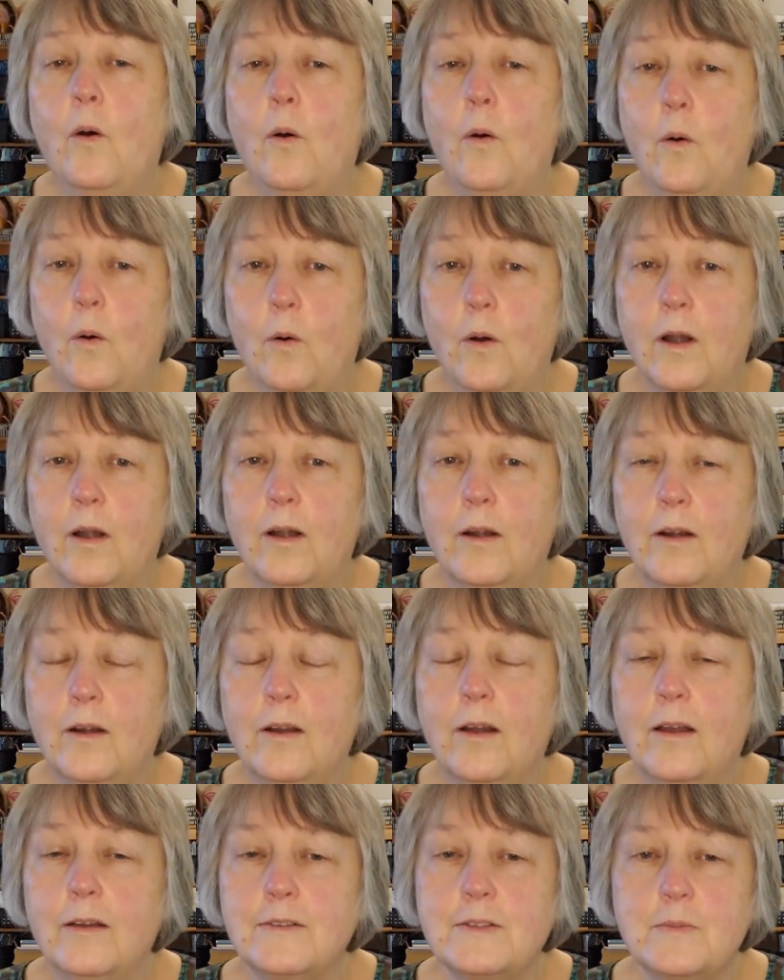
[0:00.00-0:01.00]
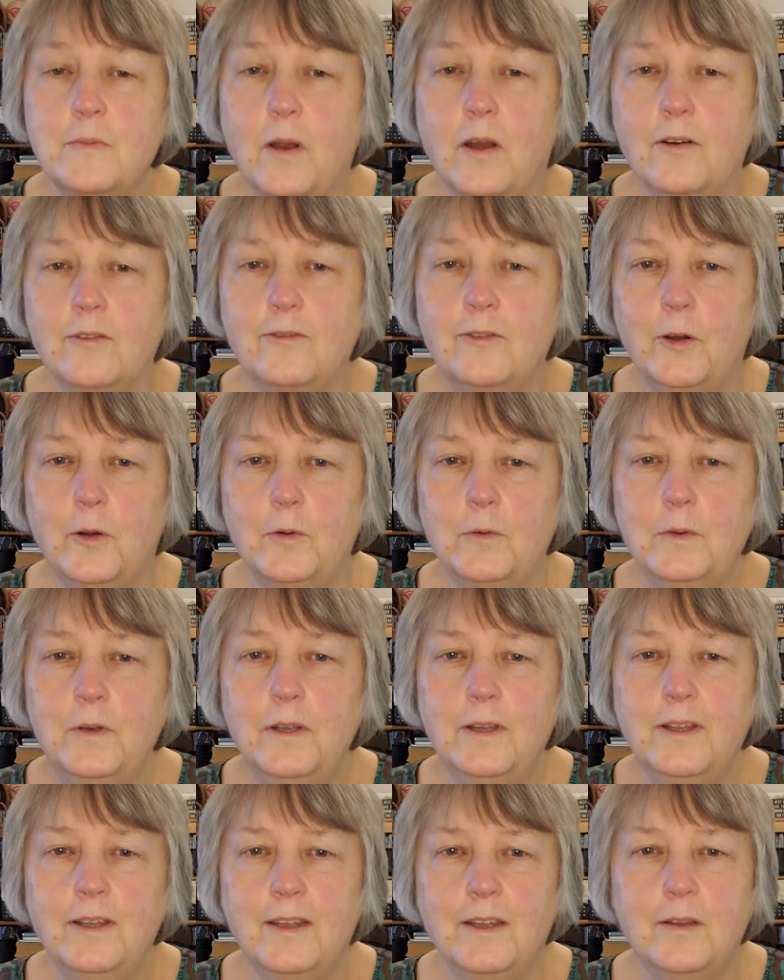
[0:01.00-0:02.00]
or a smartphone
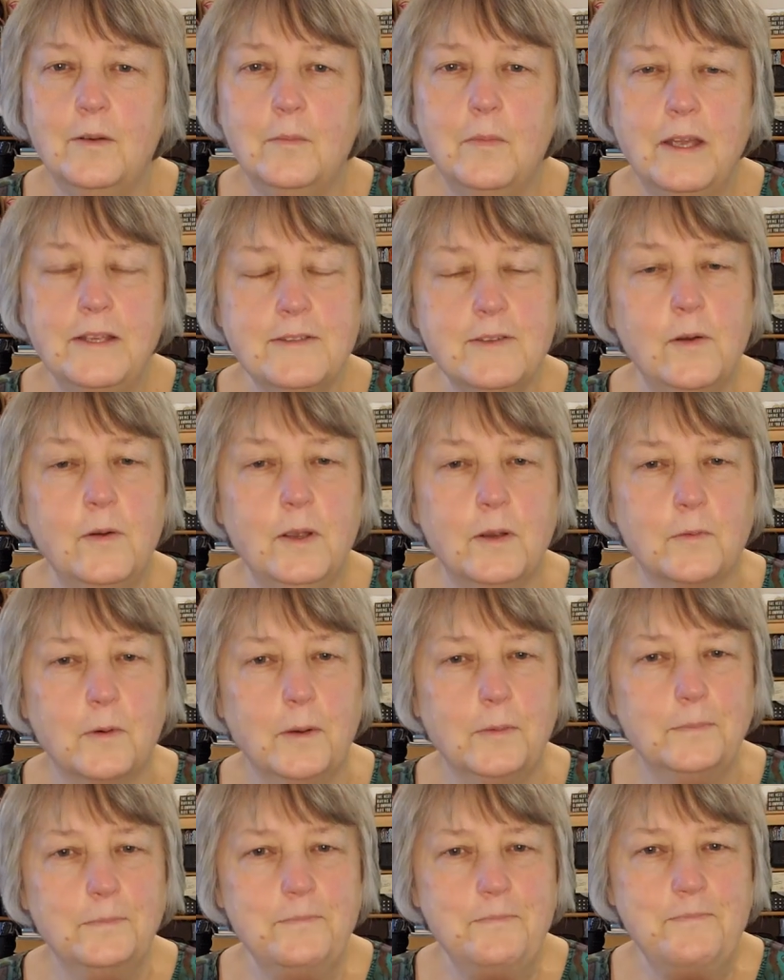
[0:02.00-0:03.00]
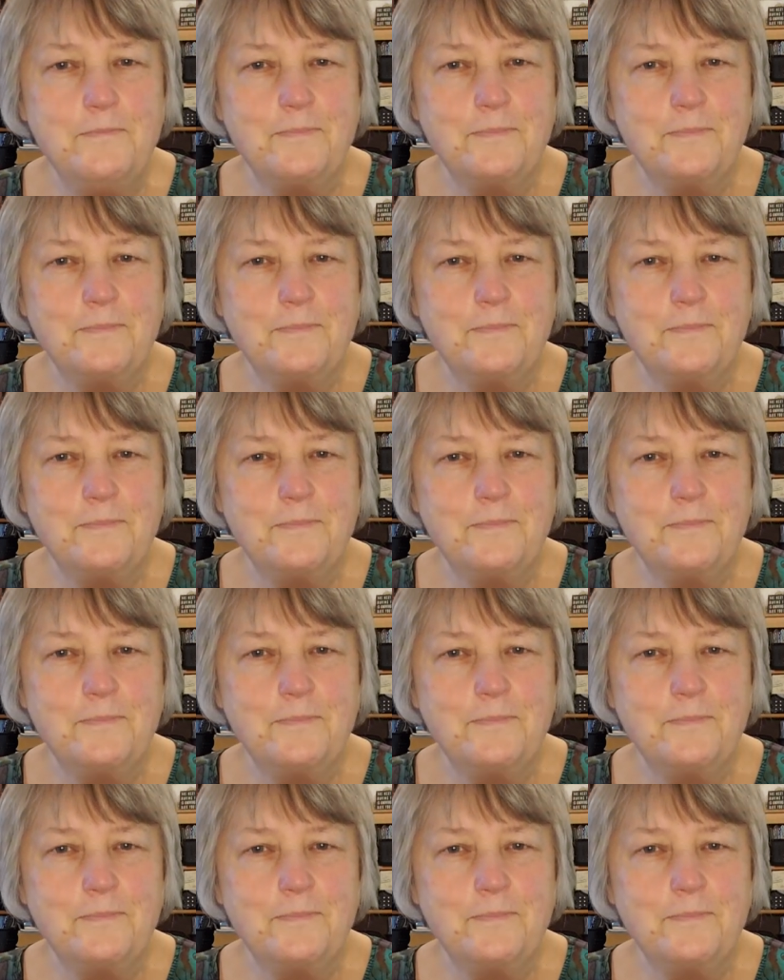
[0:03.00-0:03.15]
in my sewing room.